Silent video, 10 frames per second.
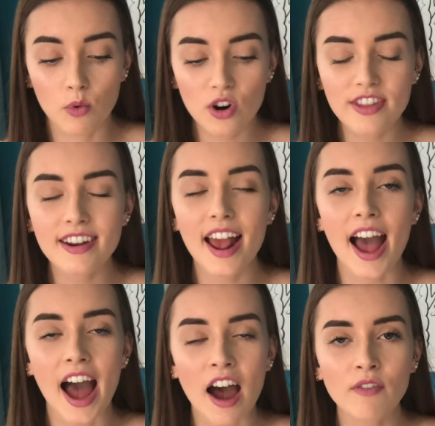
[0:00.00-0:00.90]
More than
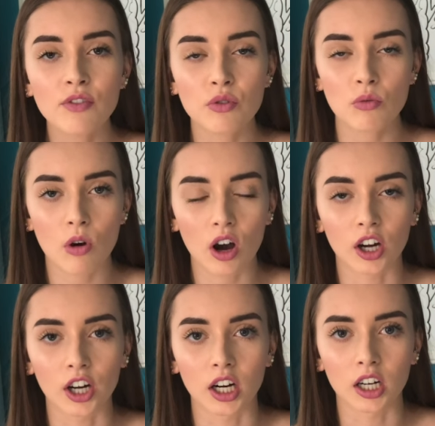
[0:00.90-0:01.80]
half the
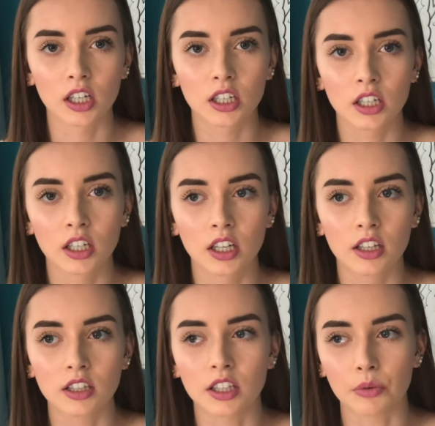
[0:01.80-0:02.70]
water
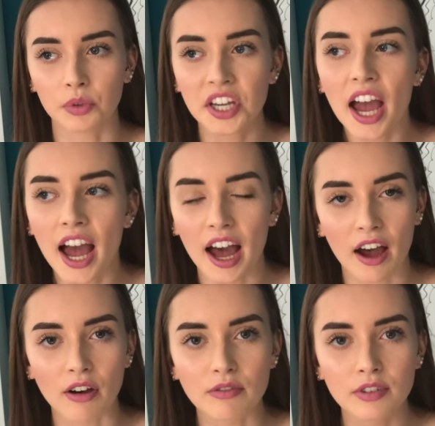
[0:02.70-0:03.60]
that we
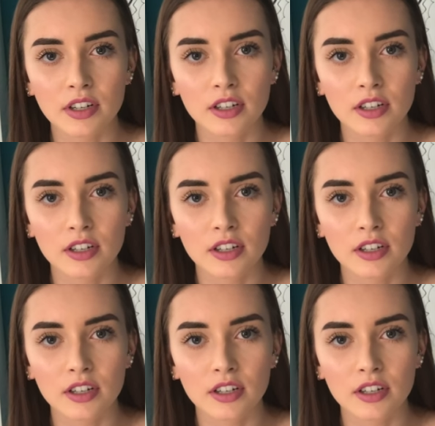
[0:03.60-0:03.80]
have